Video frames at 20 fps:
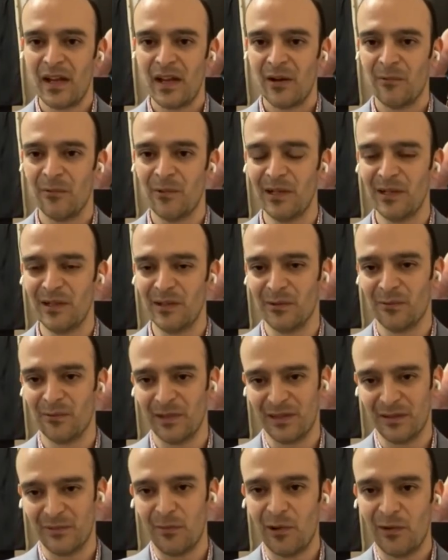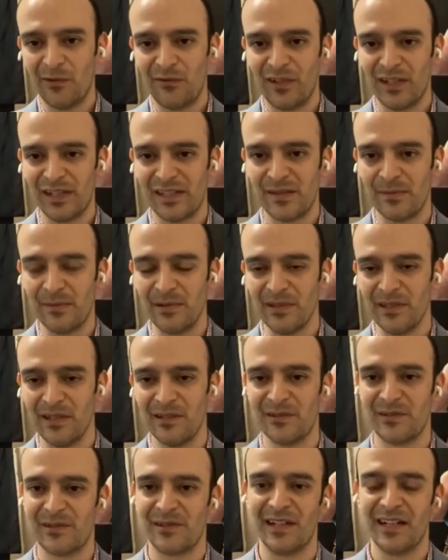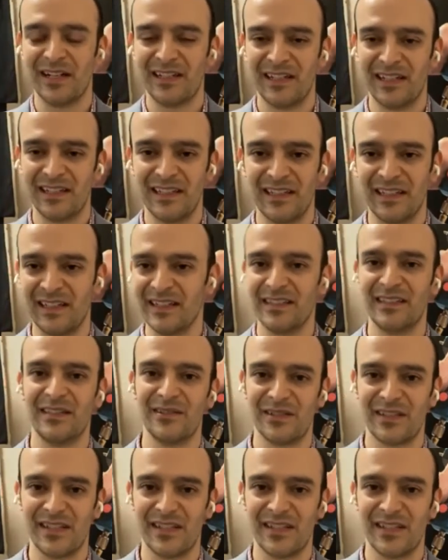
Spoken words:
Well, with a more flexible hose, you're not going to need to get those